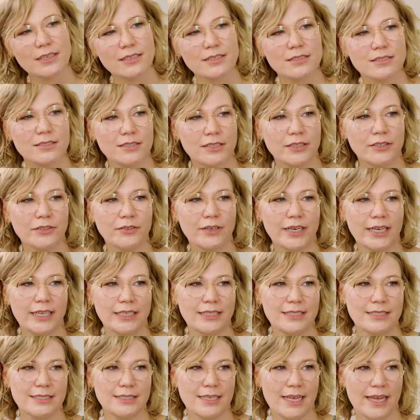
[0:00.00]
So I
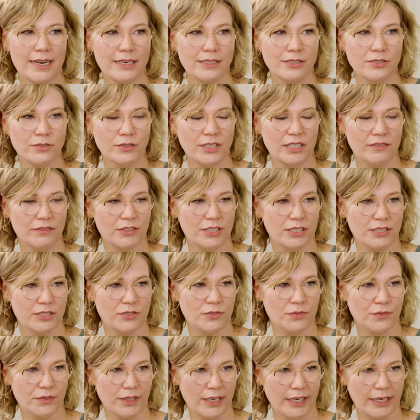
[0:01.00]
decided to give it a
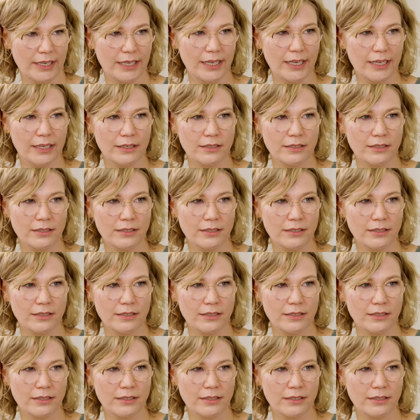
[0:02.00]
try,